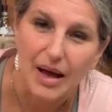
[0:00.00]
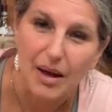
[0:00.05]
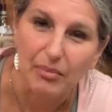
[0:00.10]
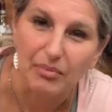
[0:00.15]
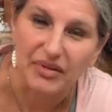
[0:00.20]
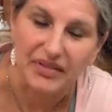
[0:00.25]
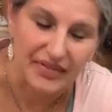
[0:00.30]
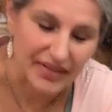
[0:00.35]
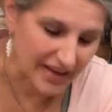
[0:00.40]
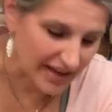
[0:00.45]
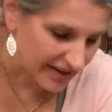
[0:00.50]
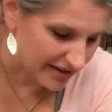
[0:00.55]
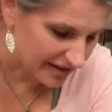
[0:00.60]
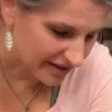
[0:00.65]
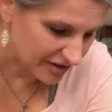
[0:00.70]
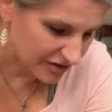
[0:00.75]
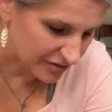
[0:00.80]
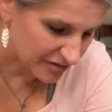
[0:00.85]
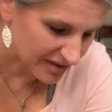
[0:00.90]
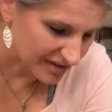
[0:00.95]
but then
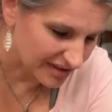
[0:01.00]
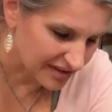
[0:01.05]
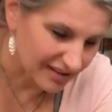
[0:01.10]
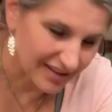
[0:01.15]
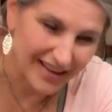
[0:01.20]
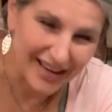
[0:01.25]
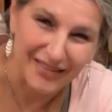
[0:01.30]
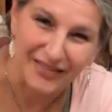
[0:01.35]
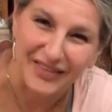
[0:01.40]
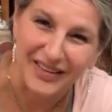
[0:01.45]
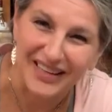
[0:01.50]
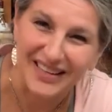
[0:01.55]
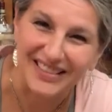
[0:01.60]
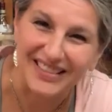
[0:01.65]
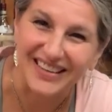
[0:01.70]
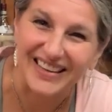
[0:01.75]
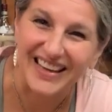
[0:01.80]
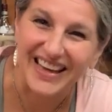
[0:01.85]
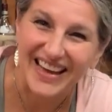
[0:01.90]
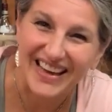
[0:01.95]
you still have like the
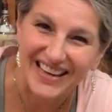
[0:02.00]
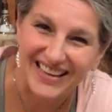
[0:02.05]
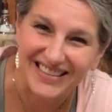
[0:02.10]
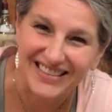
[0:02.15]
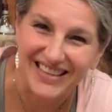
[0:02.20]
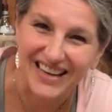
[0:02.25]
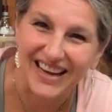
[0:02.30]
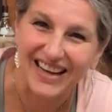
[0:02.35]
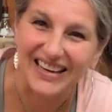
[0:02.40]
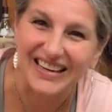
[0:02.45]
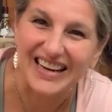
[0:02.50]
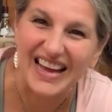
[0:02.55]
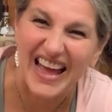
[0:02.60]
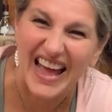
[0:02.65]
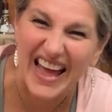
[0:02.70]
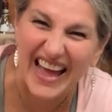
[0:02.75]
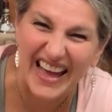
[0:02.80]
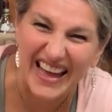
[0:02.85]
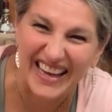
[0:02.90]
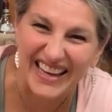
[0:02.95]
caked on
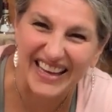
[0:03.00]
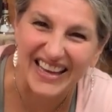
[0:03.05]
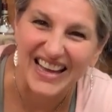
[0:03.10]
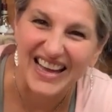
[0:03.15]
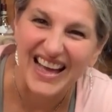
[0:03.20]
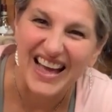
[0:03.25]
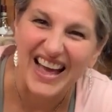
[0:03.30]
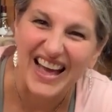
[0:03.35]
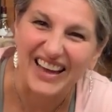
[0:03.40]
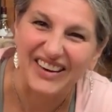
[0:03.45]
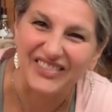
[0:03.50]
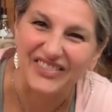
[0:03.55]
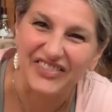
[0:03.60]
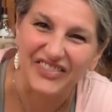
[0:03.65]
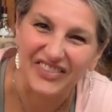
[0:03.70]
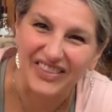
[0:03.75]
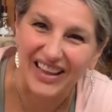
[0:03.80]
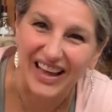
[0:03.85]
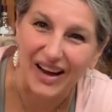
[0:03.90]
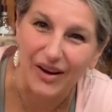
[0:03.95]
egg and
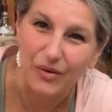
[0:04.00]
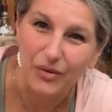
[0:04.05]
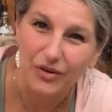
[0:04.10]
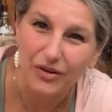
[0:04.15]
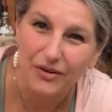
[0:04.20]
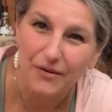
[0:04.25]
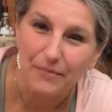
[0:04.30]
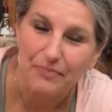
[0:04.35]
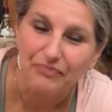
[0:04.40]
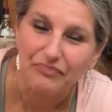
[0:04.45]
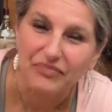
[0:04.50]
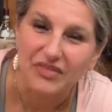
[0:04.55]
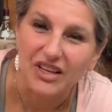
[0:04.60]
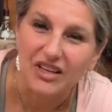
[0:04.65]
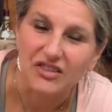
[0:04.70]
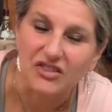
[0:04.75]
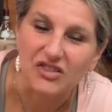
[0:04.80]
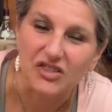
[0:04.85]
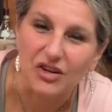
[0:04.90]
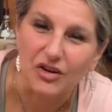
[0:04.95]
flour.
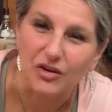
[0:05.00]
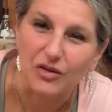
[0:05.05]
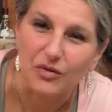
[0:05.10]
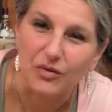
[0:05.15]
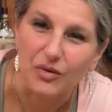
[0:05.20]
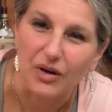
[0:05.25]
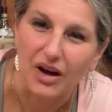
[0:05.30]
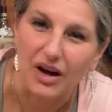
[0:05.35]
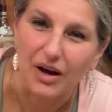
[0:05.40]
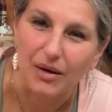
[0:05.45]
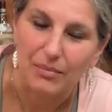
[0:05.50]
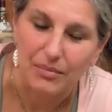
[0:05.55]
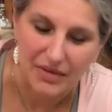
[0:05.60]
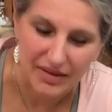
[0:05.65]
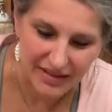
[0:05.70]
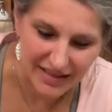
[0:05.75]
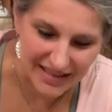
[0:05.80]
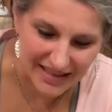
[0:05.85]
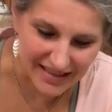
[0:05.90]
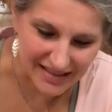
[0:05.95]
So
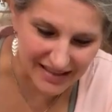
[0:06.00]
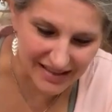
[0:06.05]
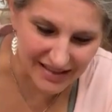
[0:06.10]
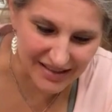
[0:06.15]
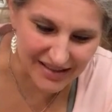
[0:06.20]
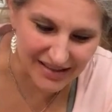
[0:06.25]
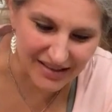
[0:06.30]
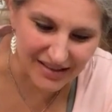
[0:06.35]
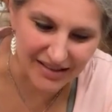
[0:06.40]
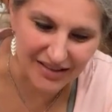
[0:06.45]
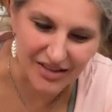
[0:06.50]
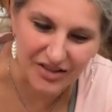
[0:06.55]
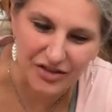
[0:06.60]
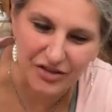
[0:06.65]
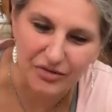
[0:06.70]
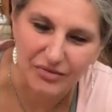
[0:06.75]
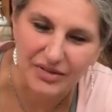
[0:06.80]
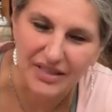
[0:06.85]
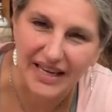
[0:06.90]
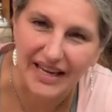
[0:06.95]
the easiest thing to
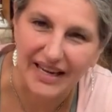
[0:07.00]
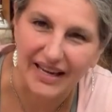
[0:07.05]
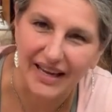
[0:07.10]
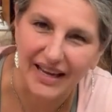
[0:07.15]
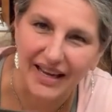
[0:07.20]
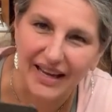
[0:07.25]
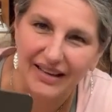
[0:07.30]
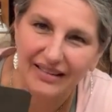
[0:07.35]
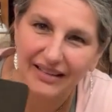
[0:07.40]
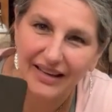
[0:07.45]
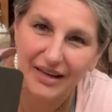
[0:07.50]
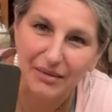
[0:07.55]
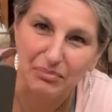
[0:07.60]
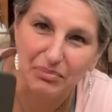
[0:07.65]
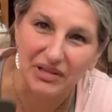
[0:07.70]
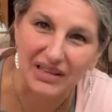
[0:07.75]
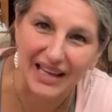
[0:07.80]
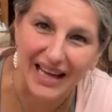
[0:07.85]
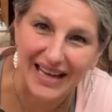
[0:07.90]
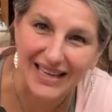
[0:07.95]
do, take a like
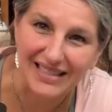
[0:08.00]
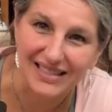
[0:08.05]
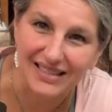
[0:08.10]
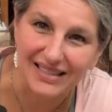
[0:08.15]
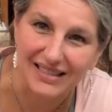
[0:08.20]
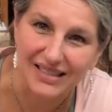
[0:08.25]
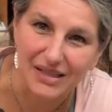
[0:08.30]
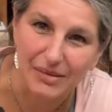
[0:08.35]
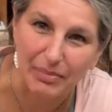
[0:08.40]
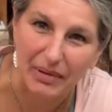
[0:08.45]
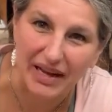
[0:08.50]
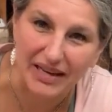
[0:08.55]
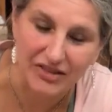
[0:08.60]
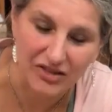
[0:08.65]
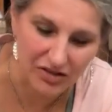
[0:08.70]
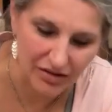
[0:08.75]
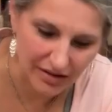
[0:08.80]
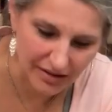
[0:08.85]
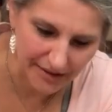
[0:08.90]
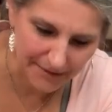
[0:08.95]
plastic
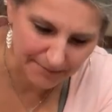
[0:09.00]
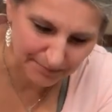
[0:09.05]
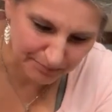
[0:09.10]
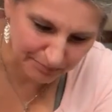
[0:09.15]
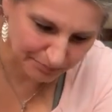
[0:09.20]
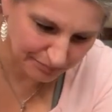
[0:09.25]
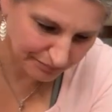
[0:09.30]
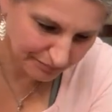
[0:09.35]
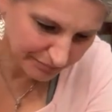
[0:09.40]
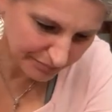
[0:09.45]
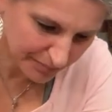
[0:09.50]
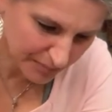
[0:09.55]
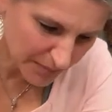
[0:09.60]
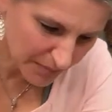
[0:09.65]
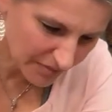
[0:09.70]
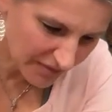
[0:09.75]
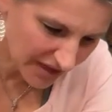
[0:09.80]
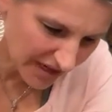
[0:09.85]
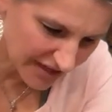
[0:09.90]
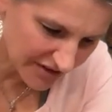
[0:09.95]
spatula
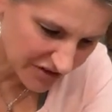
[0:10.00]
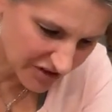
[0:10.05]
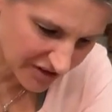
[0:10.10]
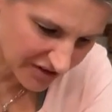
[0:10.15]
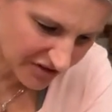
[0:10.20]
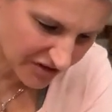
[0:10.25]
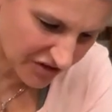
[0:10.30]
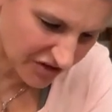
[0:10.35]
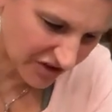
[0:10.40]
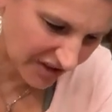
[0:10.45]
and just